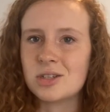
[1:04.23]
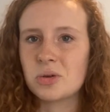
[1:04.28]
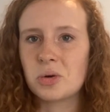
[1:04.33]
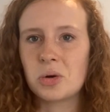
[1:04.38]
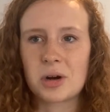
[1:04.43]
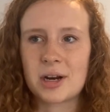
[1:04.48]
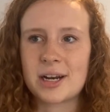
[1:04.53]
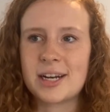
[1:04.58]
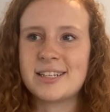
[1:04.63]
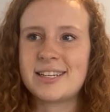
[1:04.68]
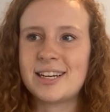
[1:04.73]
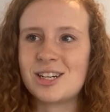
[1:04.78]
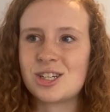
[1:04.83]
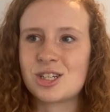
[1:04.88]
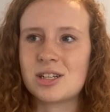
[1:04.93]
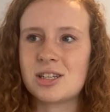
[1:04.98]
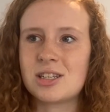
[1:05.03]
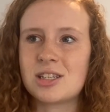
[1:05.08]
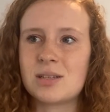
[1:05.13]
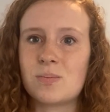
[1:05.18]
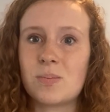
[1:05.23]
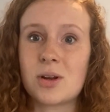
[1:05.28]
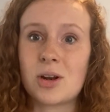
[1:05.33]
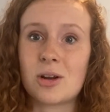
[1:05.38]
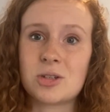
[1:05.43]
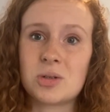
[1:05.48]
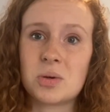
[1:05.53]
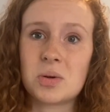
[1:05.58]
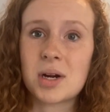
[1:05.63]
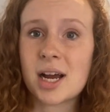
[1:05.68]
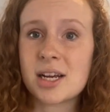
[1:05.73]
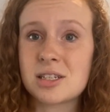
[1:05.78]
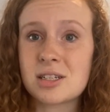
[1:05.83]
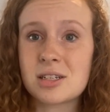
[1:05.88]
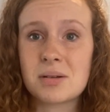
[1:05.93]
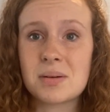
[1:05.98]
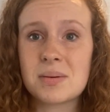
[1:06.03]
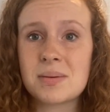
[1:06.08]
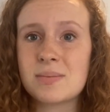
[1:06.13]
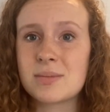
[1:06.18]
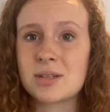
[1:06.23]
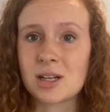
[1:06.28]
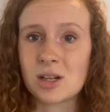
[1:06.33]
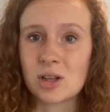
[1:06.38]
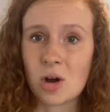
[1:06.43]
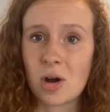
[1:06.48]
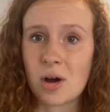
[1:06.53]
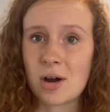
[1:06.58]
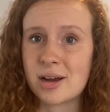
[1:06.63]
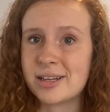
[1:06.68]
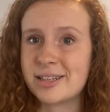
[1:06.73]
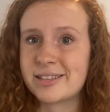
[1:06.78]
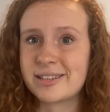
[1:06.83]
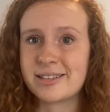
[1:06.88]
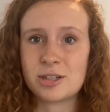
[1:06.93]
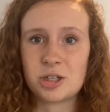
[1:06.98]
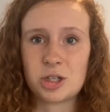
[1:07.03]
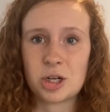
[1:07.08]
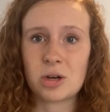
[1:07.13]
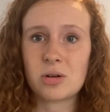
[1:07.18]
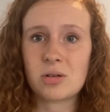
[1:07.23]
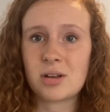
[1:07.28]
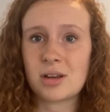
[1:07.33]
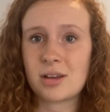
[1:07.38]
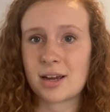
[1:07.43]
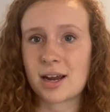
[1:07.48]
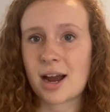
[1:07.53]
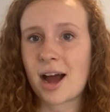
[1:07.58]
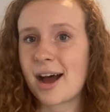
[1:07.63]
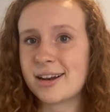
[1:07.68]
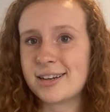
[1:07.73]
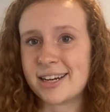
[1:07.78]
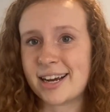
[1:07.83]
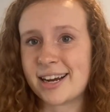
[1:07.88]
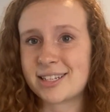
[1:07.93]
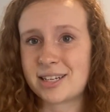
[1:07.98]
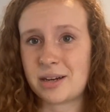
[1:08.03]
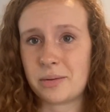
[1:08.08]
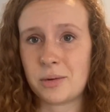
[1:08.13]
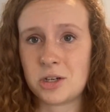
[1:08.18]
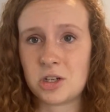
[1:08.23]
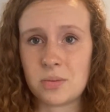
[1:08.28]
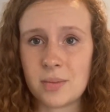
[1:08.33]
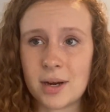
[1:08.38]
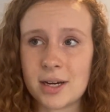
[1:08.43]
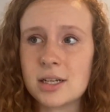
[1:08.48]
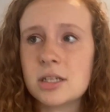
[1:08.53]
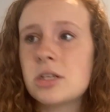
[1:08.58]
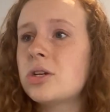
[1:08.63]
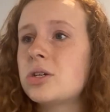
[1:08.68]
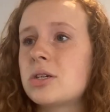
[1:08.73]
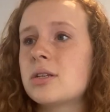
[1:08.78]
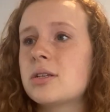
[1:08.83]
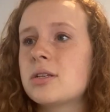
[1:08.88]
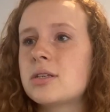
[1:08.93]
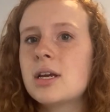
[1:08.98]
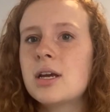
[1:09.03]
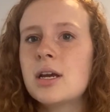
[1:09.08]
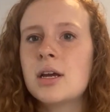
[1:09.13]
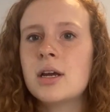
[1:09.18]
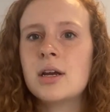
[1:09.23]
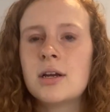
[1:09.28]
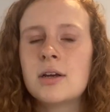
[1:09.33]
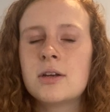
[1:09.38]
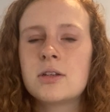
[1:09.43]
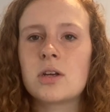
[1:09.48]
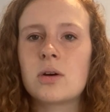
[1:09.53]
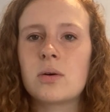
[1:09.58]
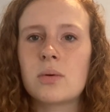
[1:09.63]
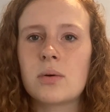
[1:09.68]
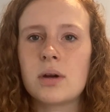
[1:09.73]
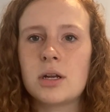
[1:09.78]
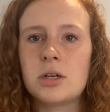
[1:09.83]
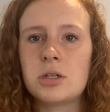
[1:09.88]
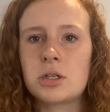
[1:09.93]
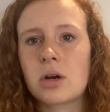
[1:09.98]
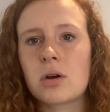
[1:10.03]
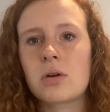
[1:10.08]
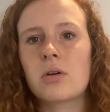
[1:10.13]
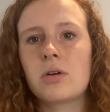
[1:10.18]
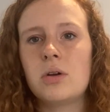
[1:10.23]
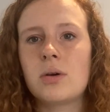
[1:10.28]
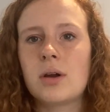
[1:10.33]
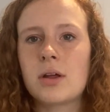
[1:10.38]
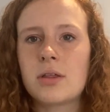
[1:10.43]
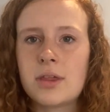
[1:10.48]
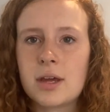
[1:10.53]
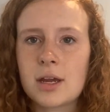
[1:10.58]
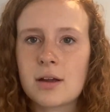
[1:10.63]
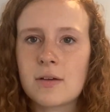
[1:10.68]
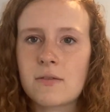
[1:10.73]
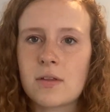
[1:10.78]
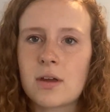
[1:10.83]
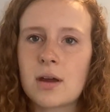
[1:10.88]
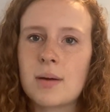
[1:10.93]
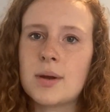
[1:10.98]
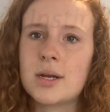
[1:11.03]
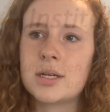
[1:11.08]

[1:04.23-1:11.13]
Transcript: or organizations, but also customs, laws, generally the context in which you make decisions. So, in general, you can think of them